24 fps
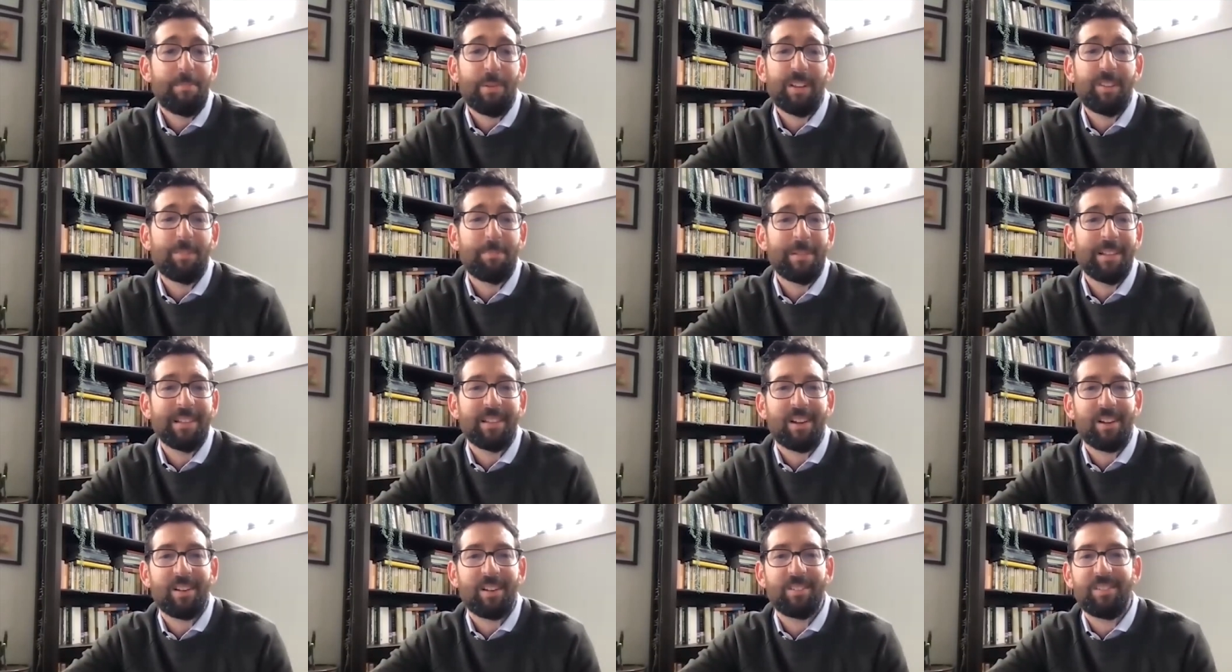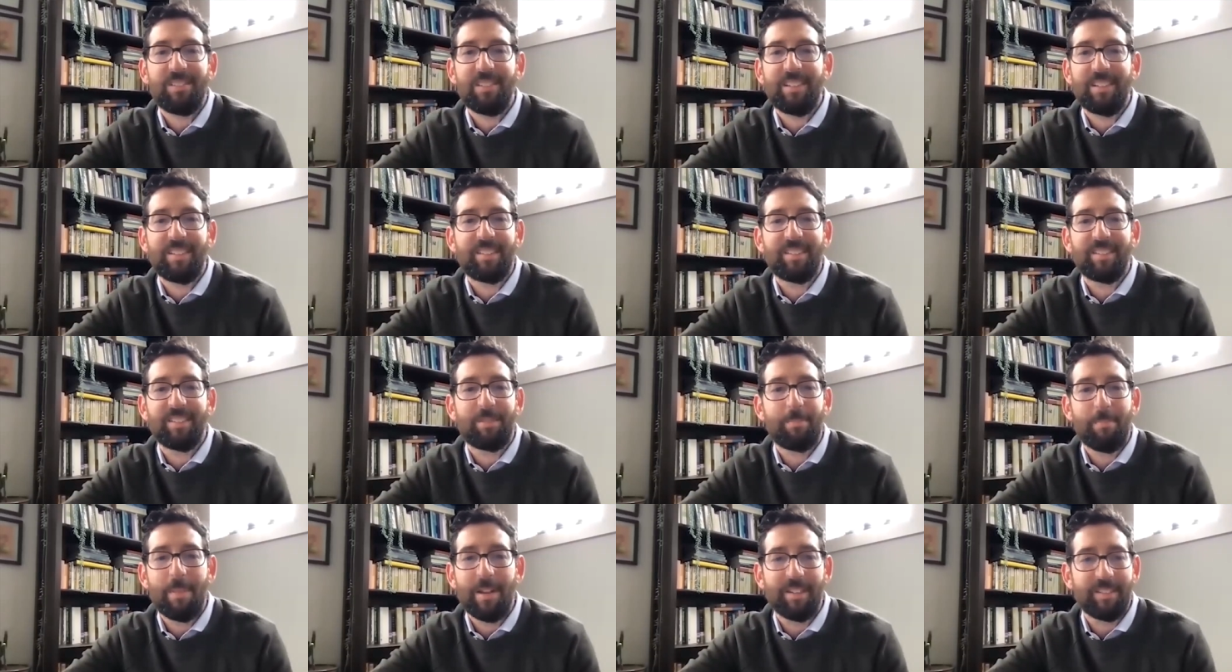But it's been largely
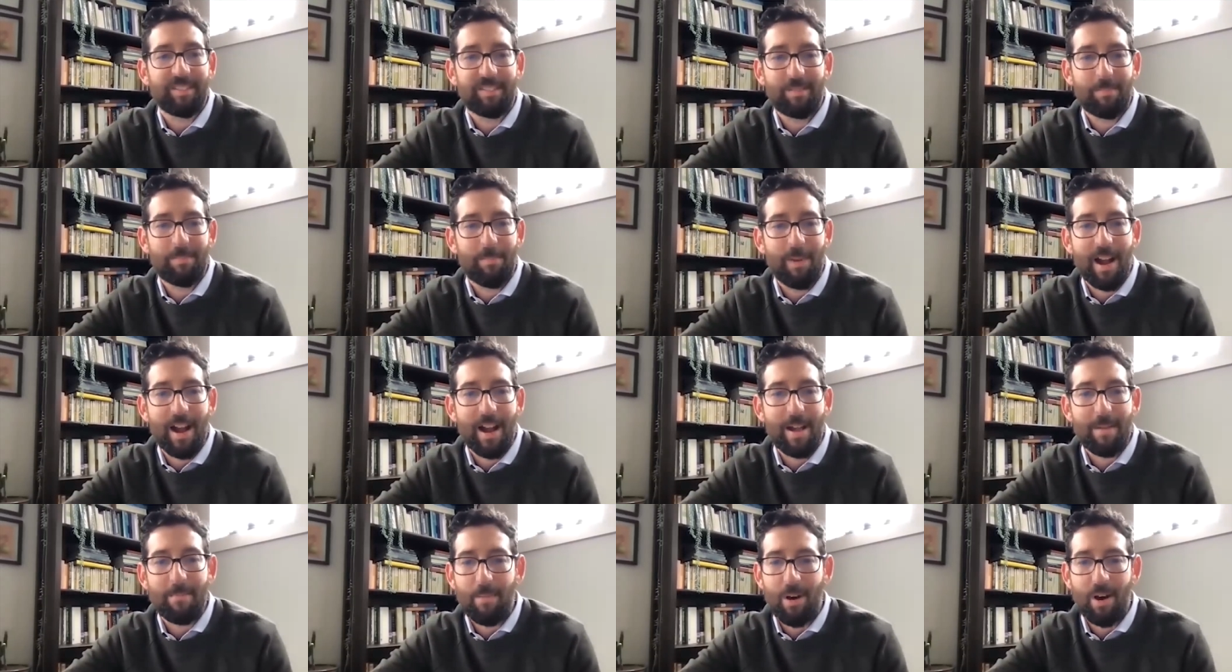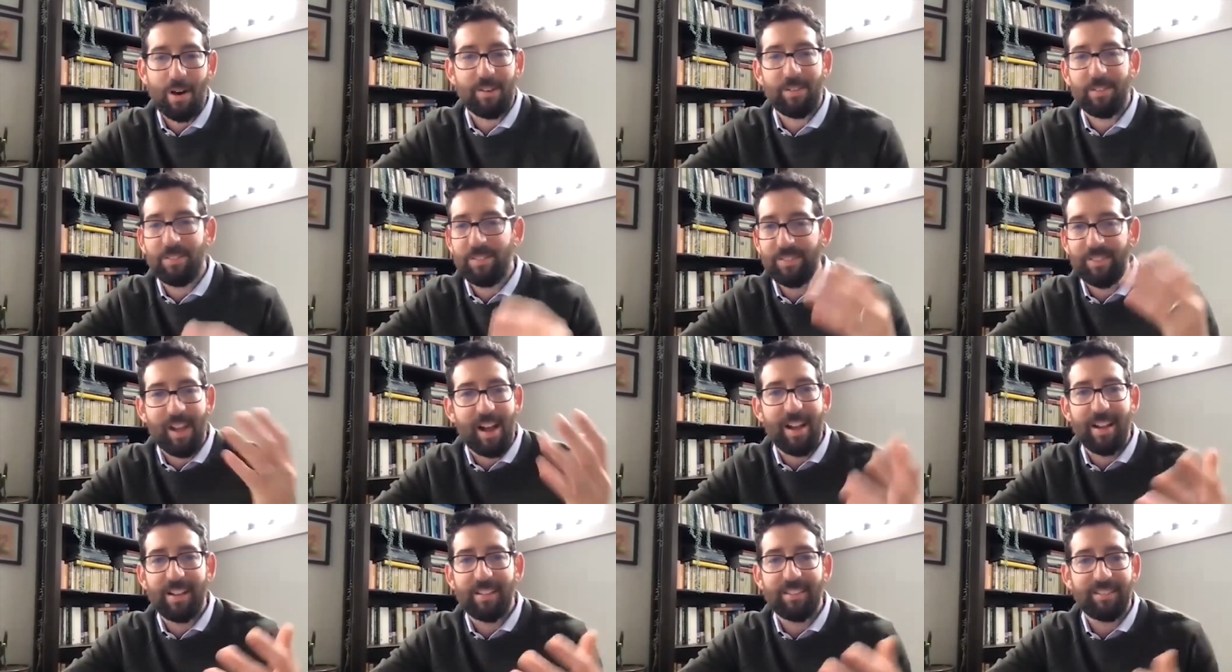dismissed by modern
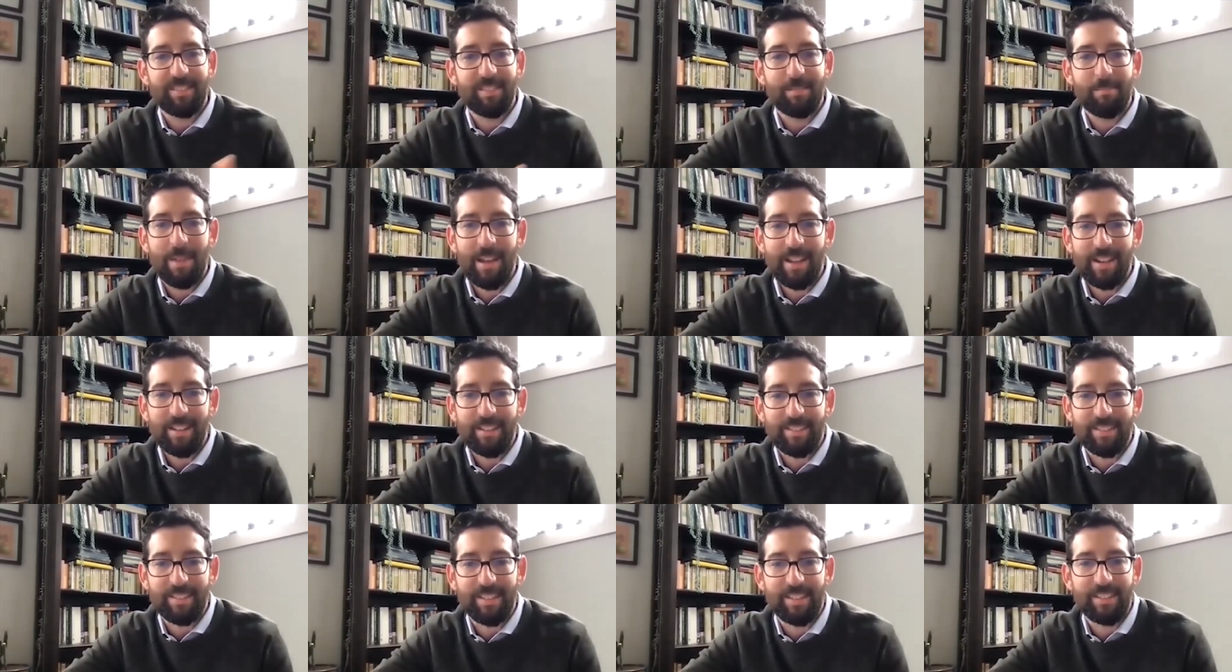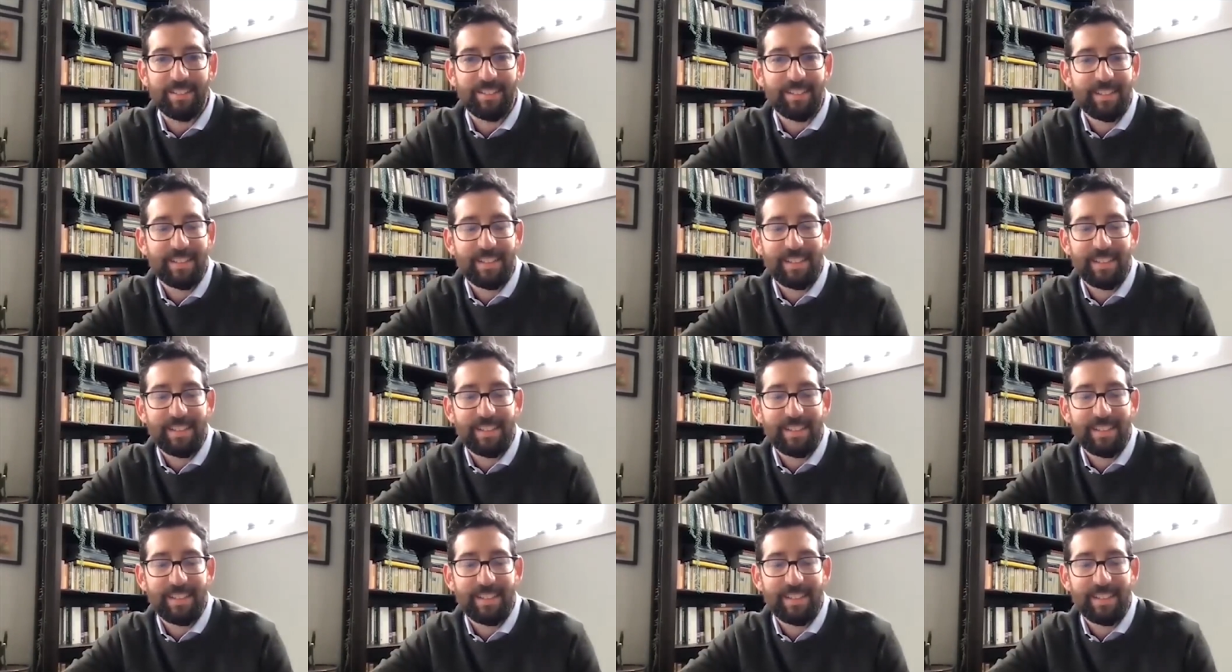science and medicine.